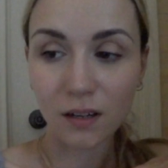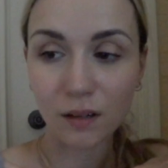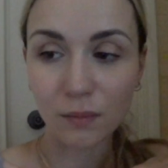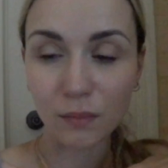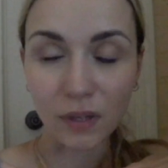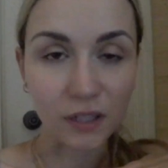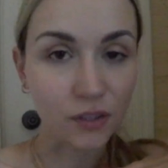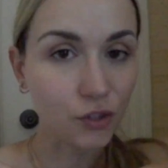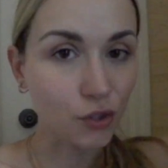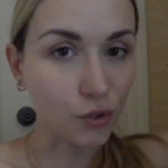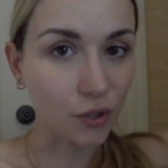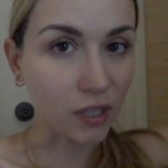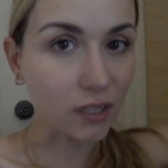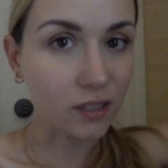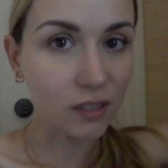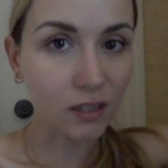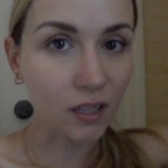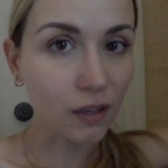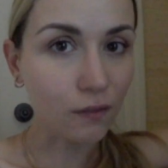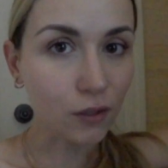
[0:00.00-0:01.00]
my
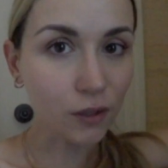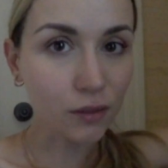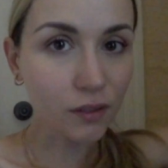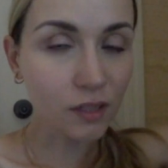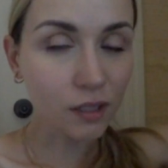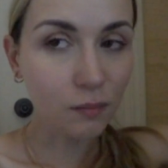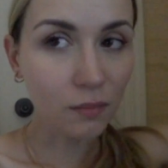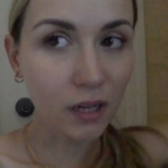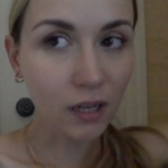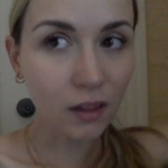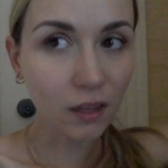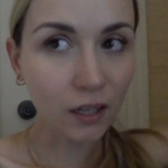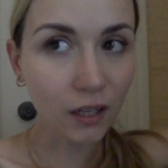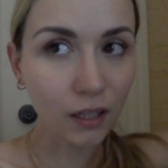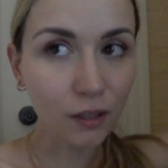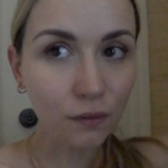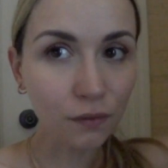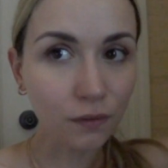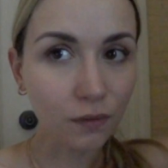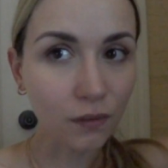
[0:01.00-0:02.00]
stress levels in my
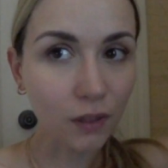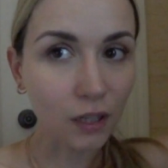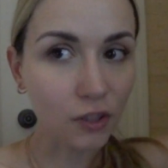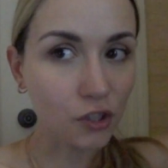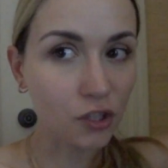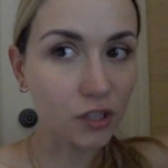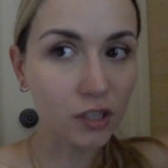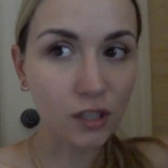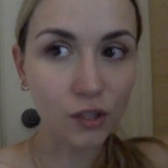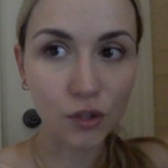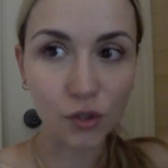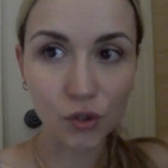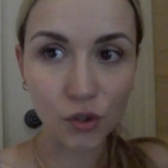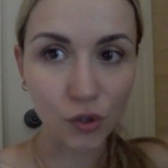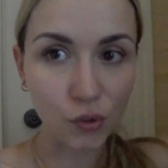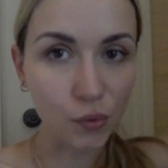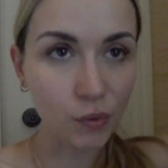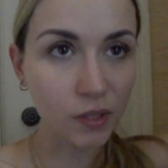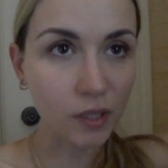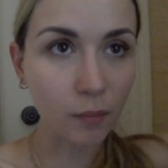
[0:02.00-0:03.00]
life. I just need to
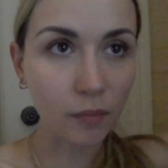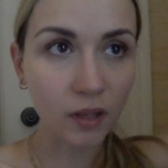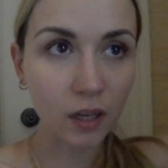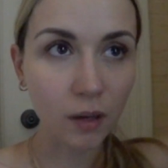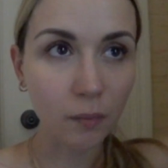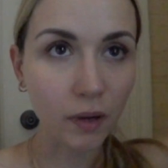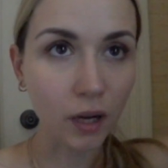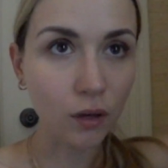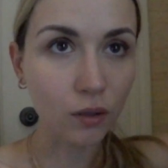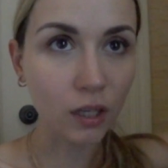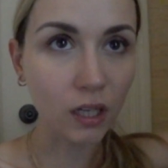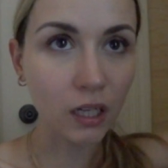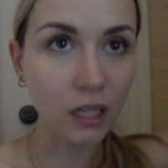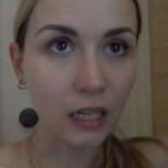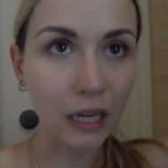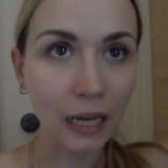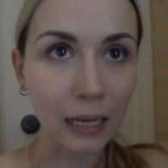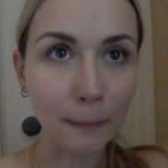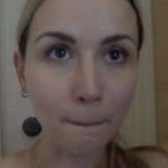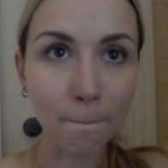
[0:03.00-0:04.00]
do something about
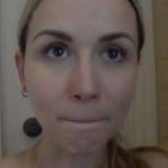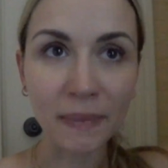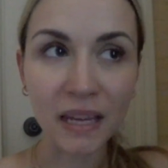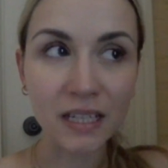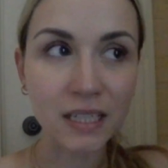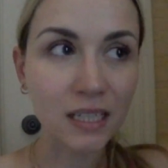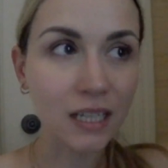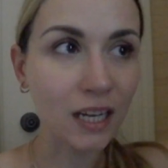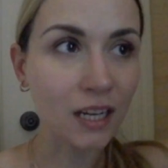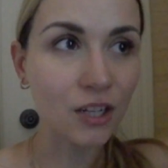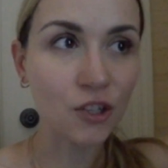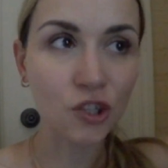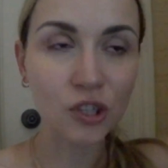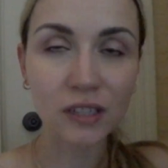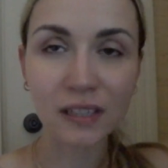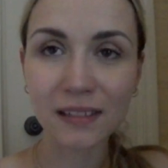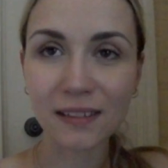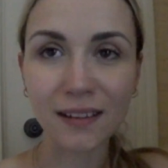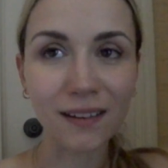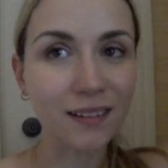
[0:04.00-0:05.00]
it and medication
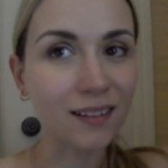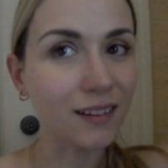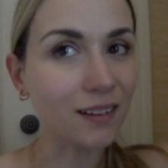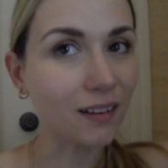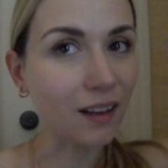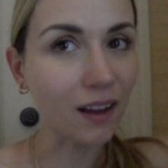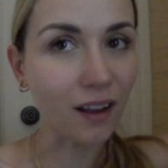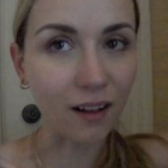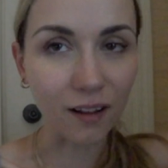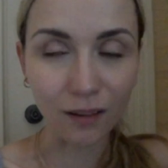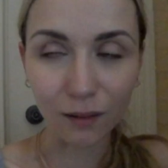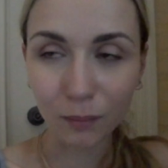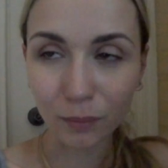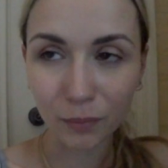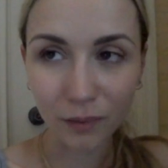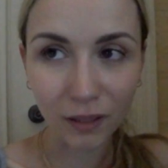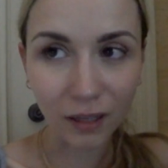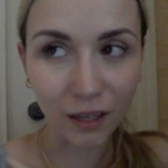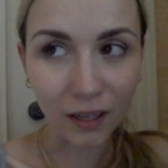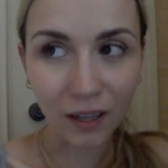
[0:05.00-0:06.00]
is not going to
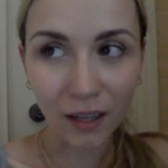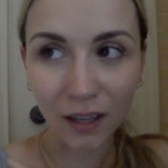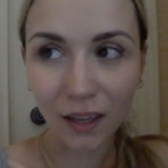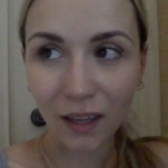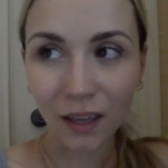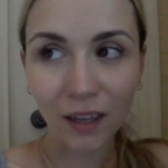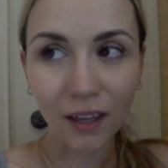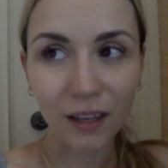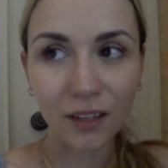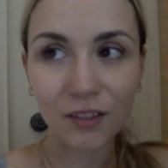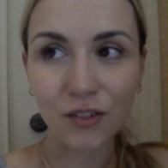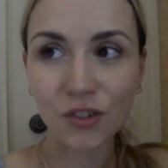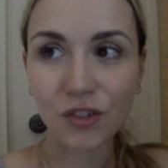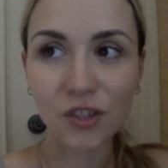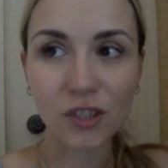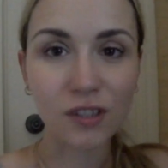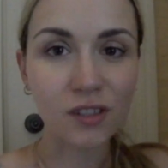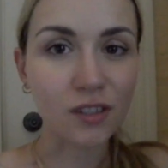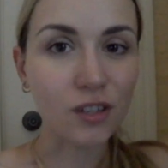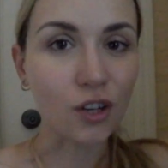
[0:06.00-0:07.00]
help is
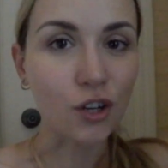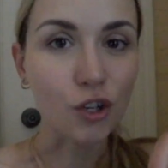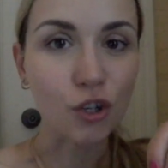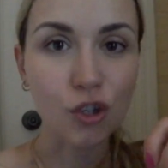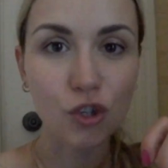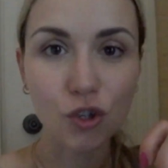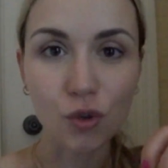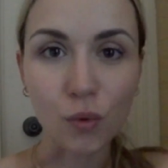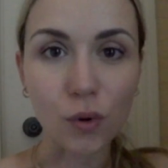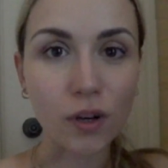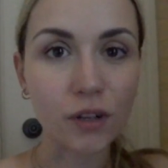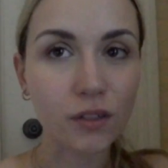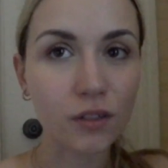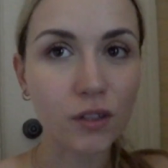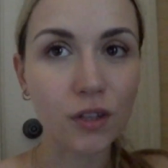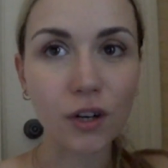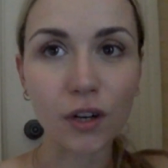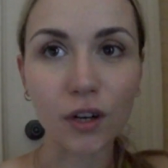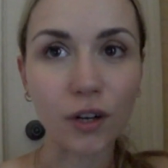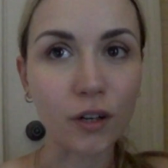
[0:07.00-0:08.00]
just a short
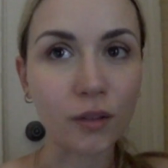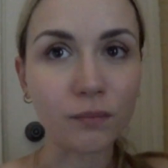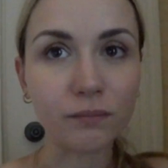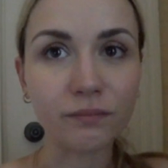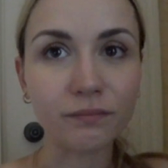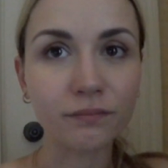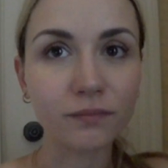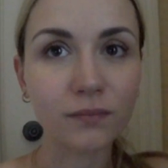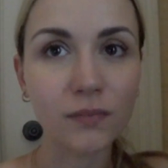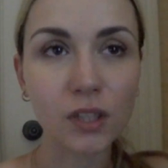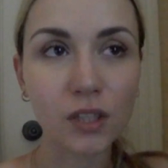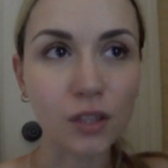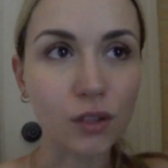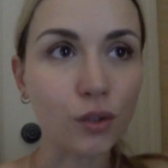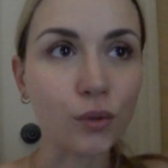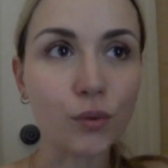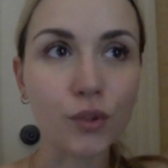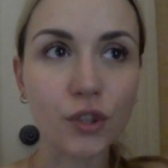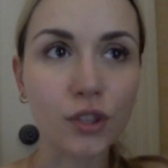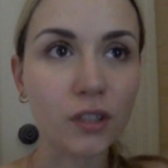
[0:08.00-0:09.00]
term
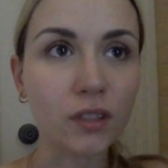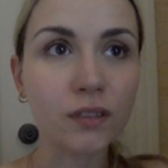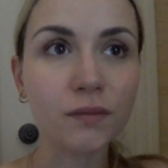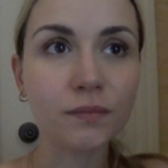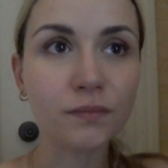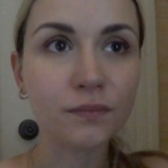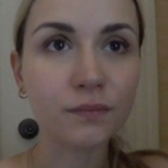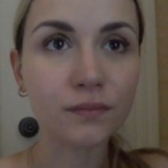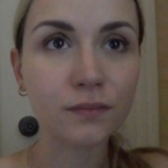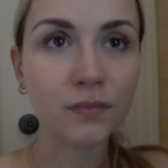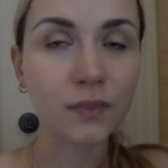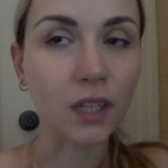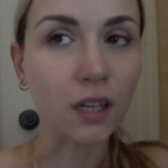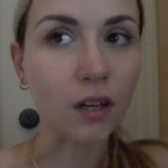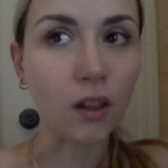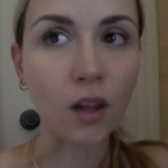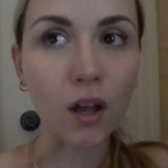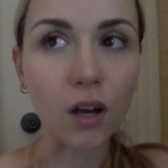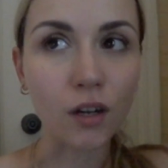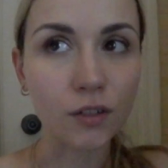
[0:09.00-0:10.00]
solution, not
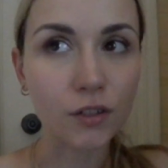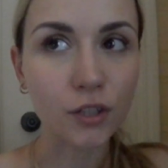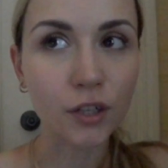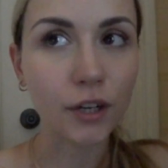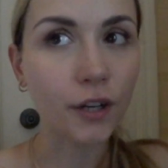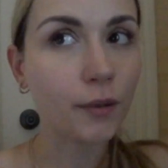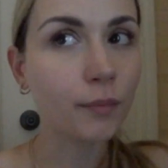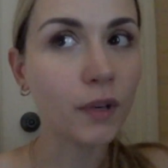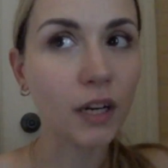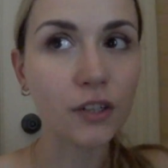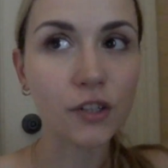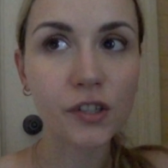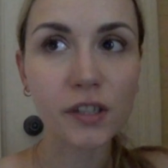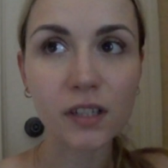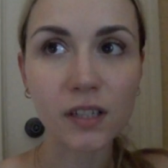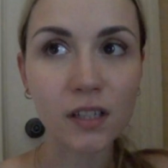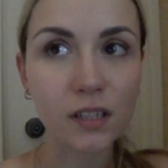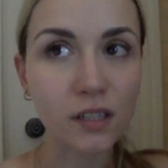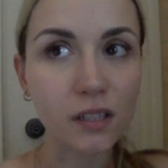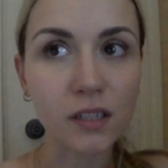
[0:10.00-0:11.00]
a long term. I
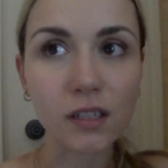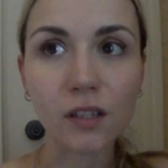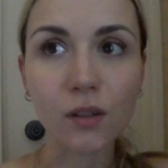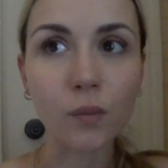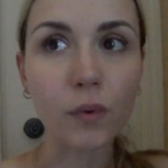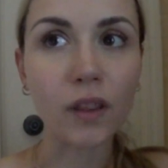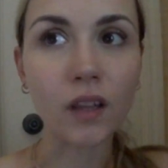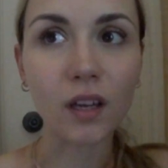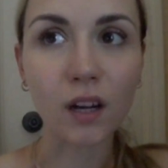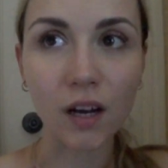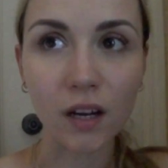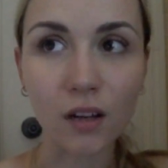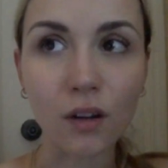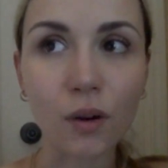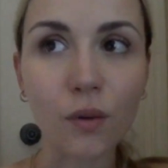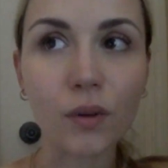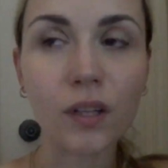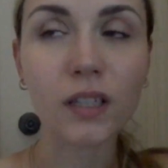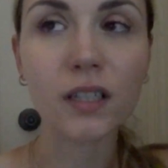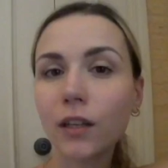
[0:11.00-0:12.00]
just need to deal with it. I
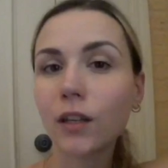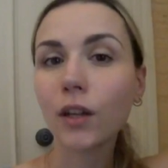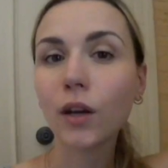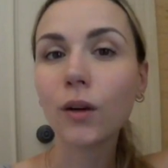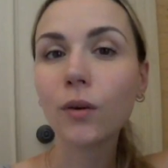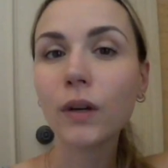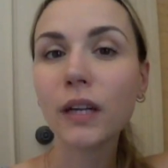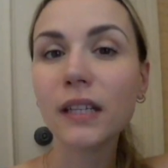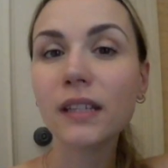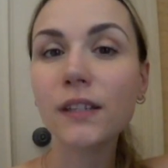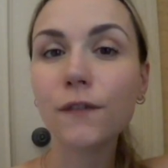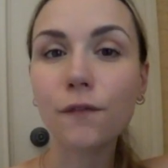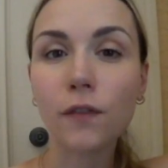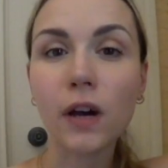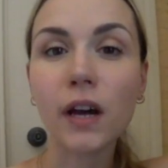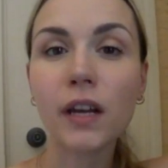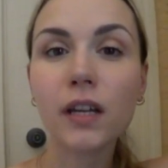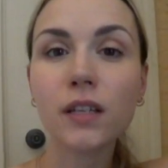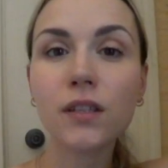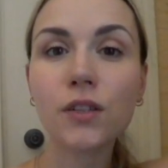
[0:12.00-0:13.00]
know it. And you know, it's
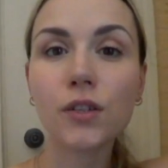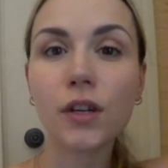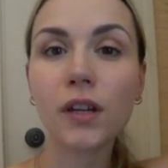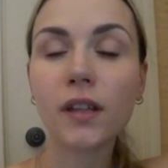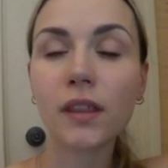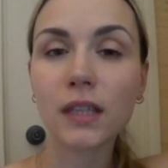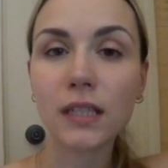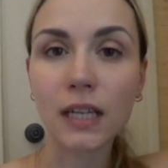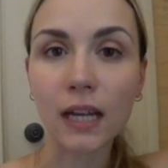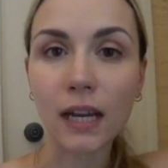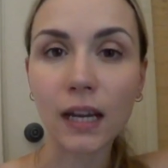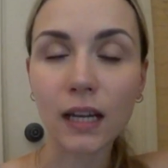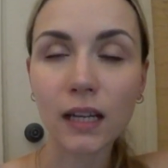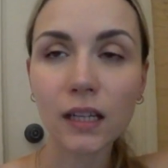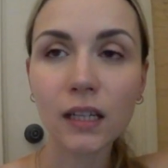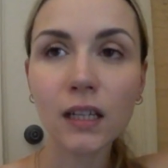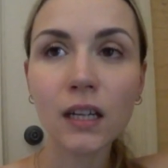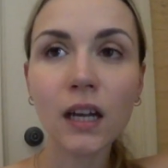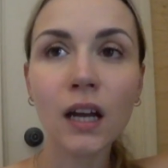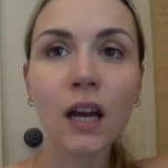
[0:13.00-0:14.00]
fine during the
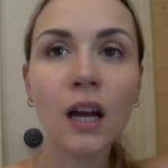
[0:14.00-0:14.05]
day.